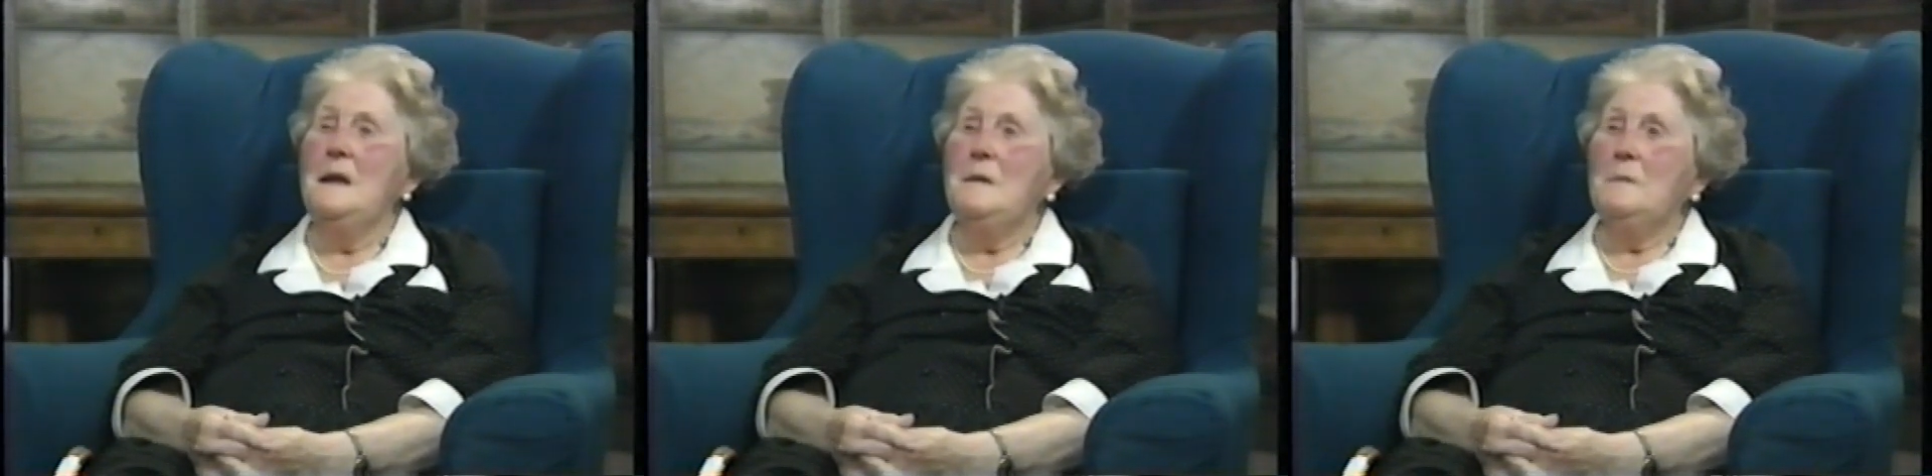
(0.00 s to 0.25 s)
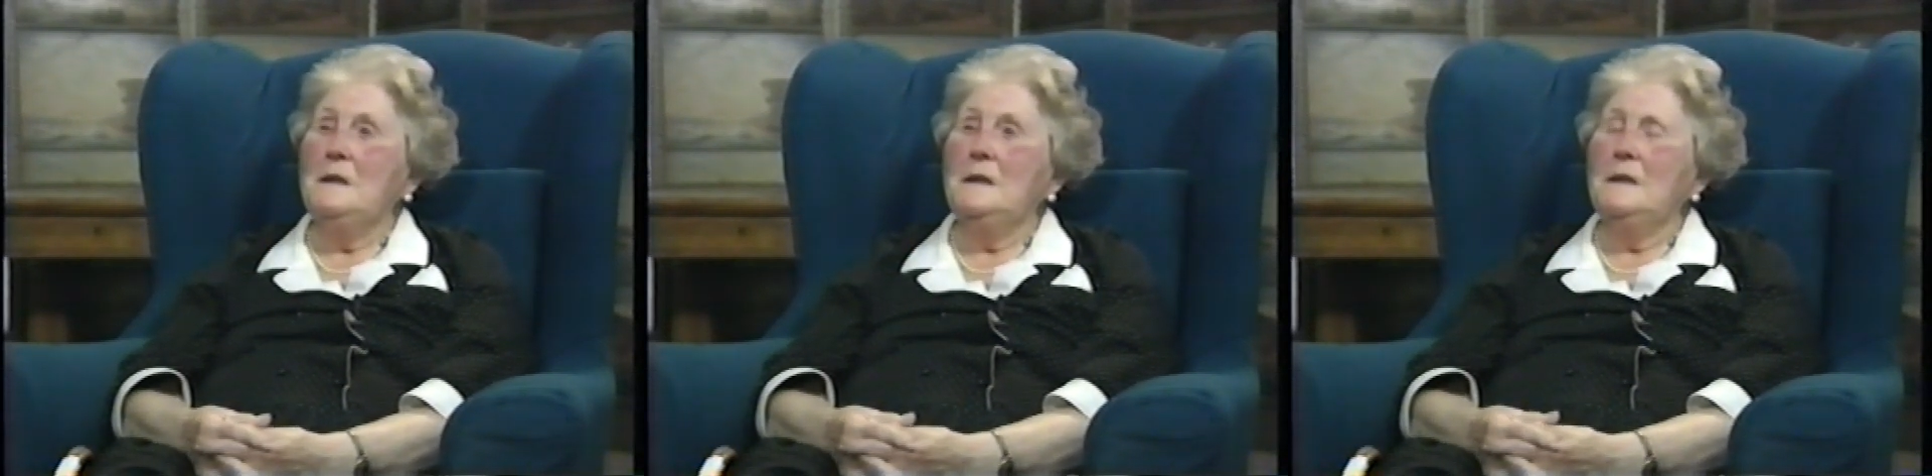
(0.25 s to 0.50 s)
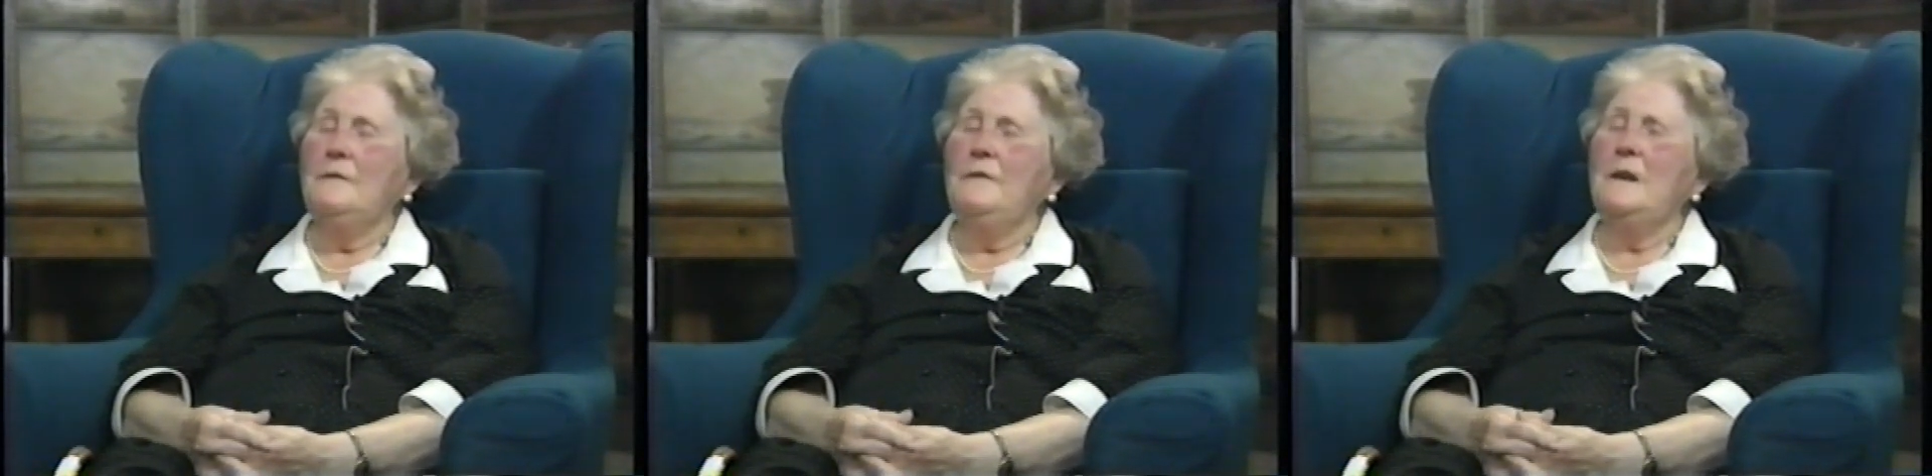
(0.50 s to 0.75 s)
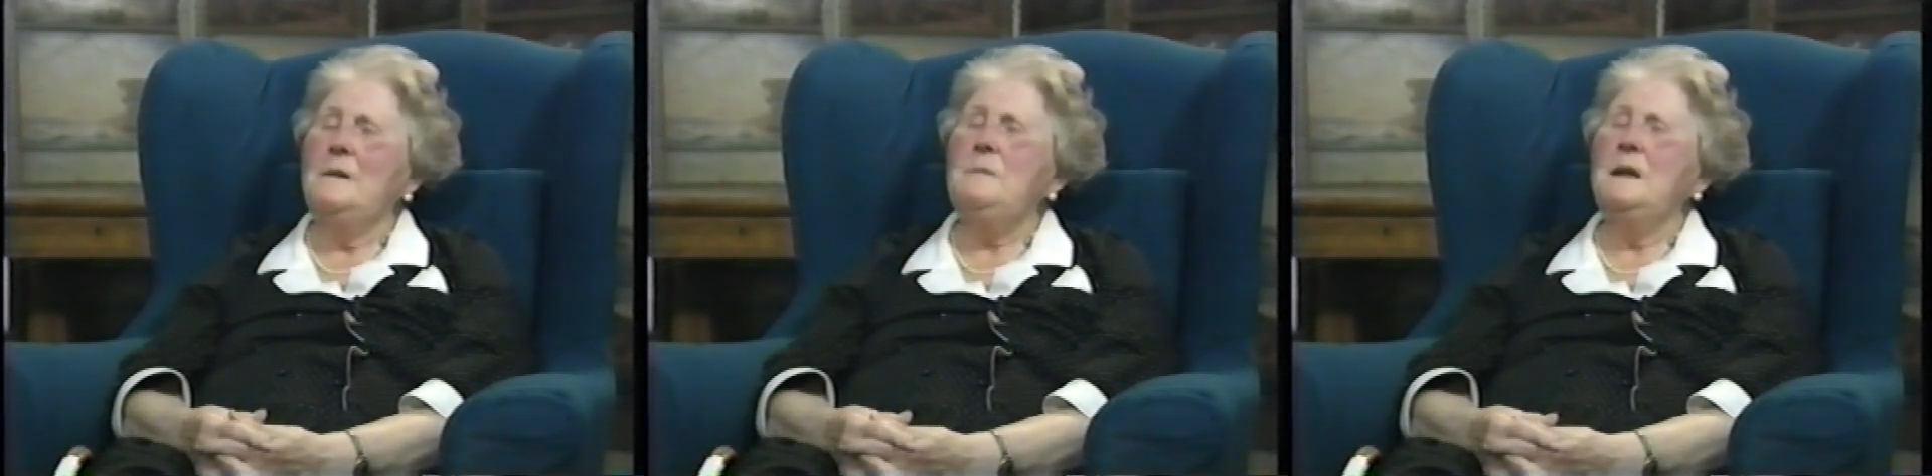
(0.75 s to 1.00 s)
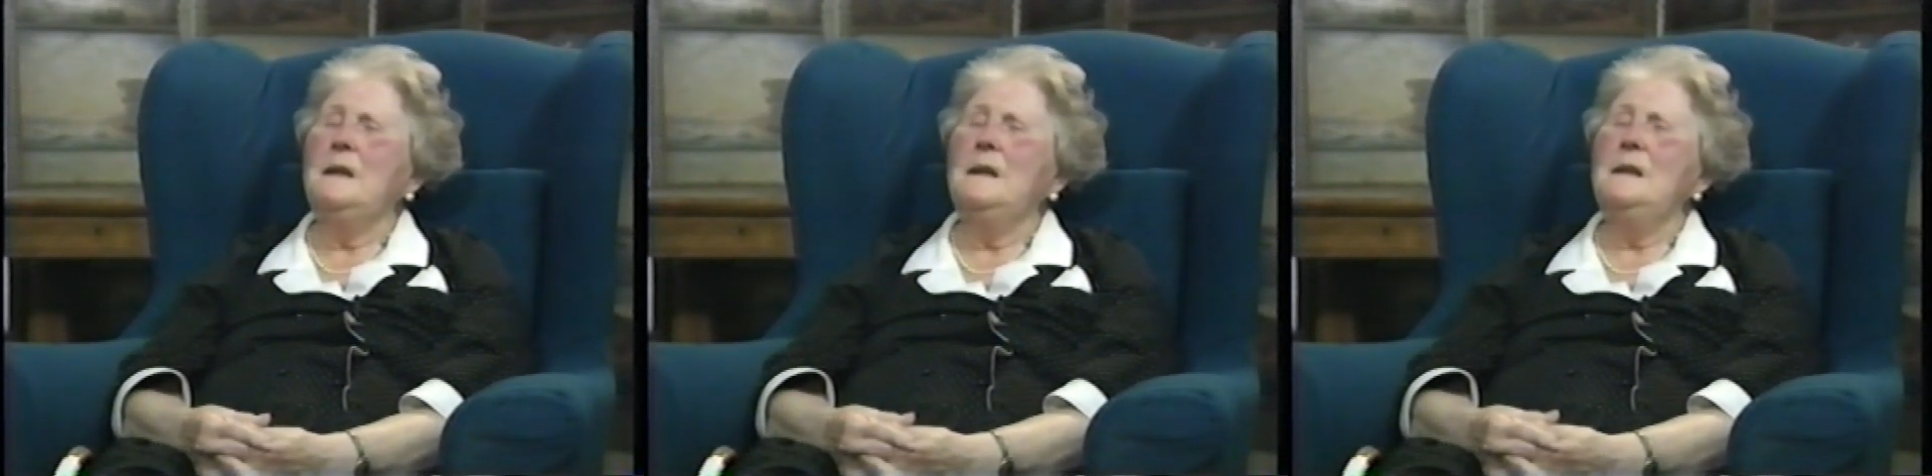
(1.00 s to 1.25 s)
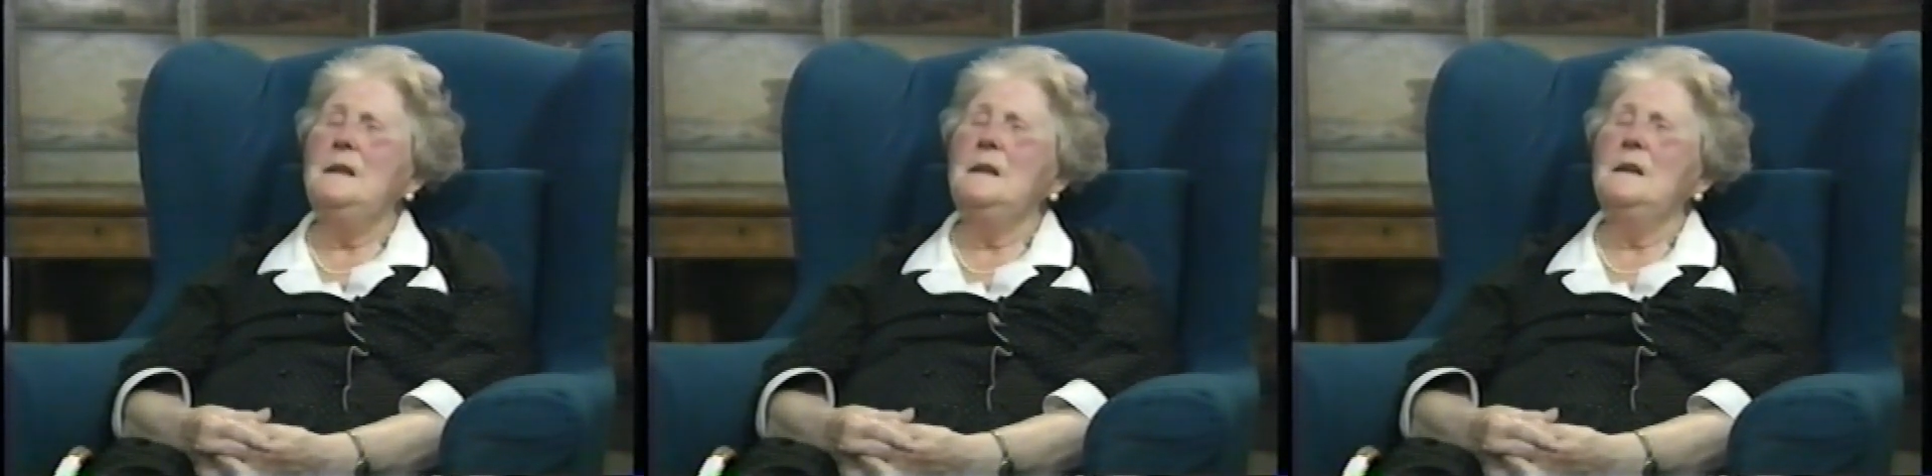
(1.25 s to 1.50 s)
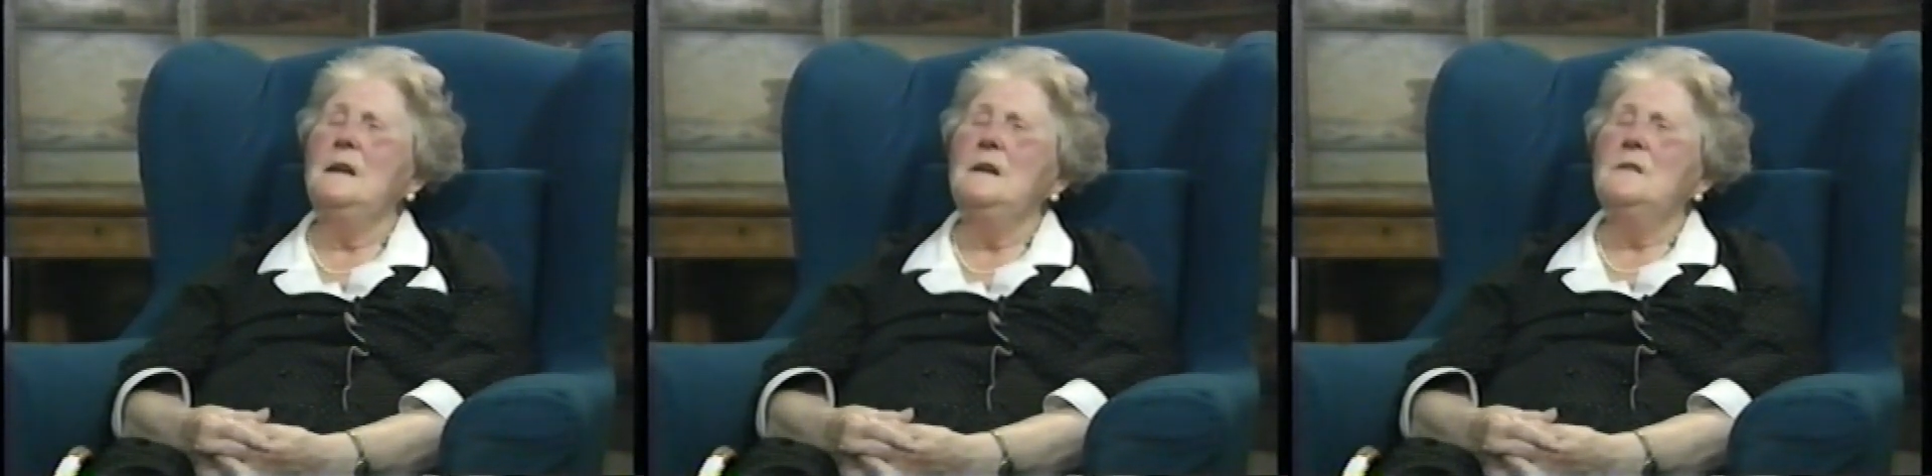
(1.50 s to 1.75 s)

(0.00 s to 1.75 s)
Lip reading: But at the very beginning,